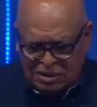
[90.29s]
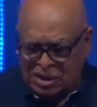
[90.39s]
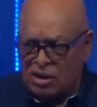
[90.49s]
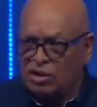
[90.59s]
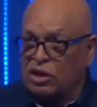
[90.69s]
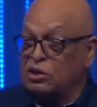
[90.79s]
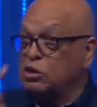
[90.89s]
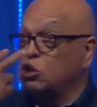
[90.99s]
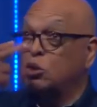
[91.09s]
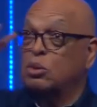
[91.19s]
or this kind of thing.
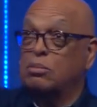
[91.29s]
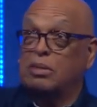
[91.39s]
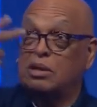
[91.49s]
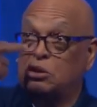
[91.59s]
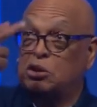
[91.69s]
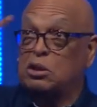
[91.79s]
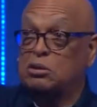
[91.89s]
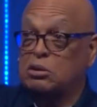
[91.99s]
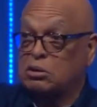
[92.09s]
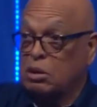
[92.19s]
Just you and me,
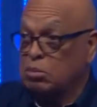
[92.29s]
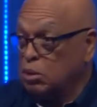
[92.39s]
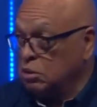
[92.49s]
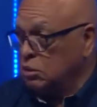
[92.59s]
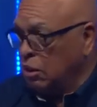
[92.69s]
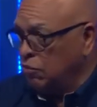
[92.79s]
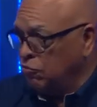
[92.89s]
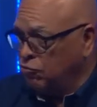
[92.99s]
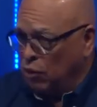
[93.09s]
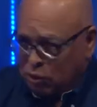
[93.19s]
Jesus. I'm going to stay
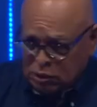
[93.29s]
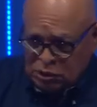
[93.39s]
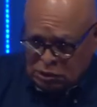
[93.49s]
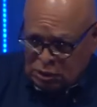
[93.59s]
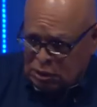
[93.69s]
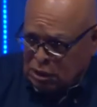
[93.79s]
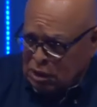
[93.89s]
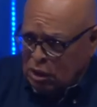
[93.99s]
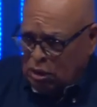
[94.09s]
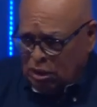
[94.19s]
focused
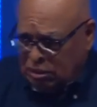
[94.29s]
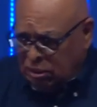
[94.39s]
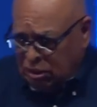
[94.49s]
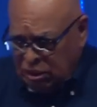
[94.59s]
on